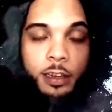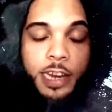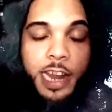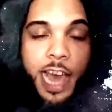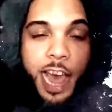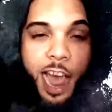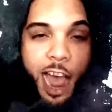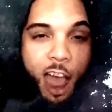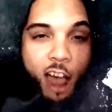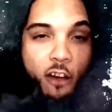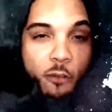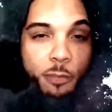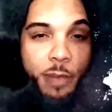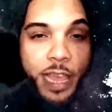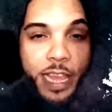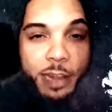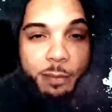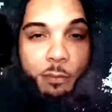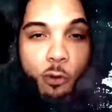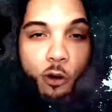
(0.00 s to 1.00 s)
Now, I'll
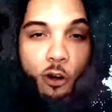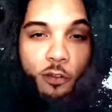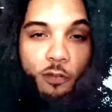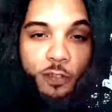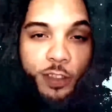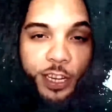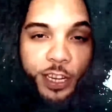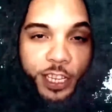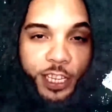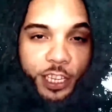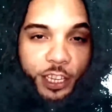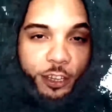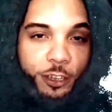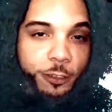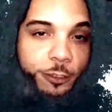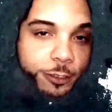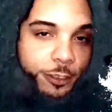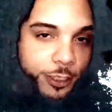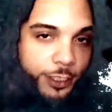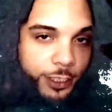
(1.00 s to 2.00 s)
make more
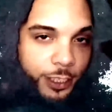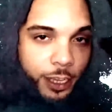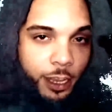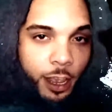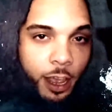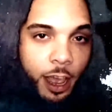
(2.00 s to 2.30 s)
videos